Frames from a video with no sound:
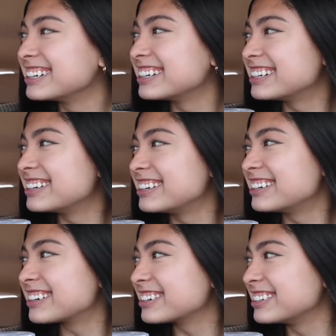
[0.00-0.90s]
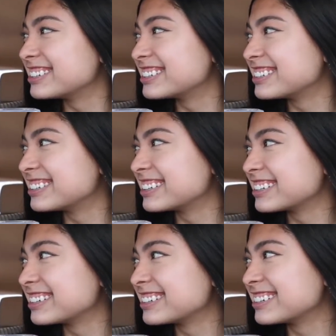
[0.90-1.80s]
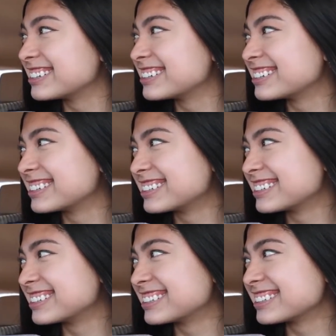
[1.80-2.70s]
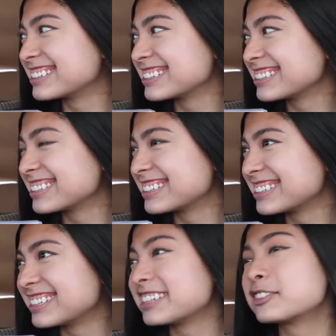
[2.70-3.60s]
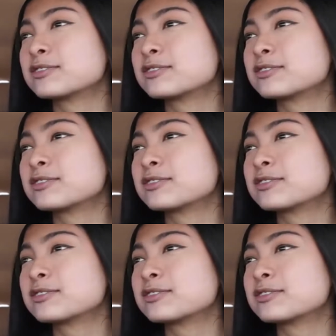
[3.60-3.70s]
No words are spoken by the person on screen.